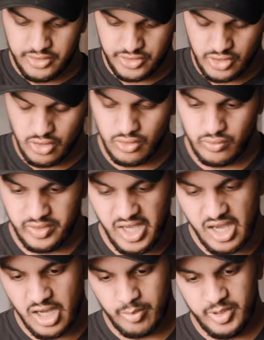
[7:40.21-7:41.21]
So
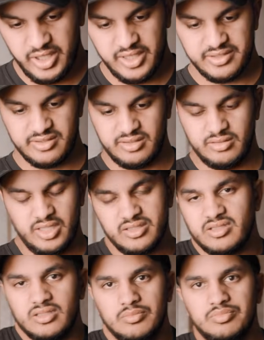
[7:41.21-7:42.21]
yeah, I mean, it's
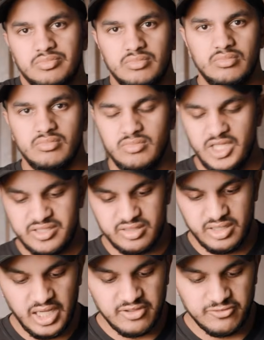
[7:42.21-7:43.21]
a
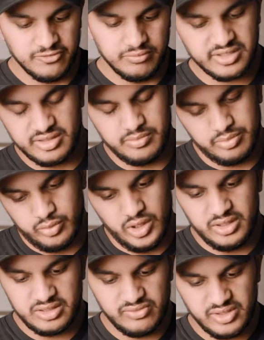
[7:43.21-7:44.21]
knife. It's a
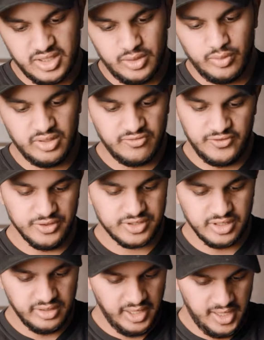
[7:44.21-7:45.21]
relatively good one. It feels
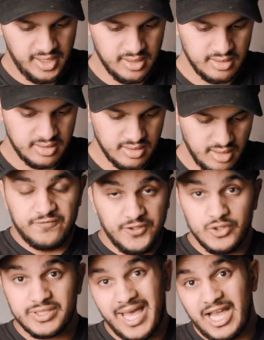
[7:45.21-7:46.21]
good in the hand. It
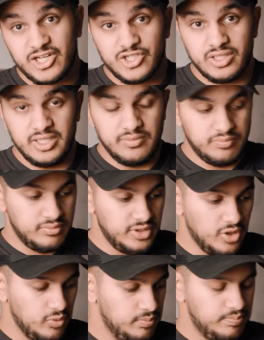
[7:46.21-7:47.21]
feels actually,
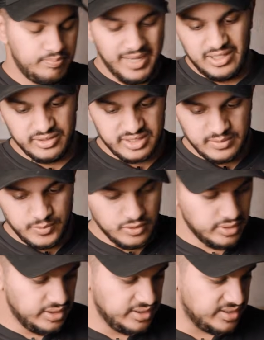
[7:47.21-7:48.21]

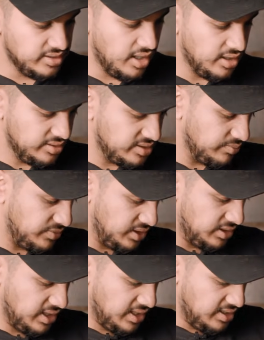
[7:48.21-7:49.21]
balanceable, and it's not
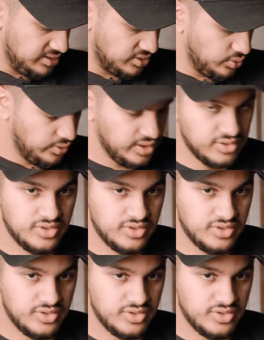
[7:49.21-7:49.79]
something that is going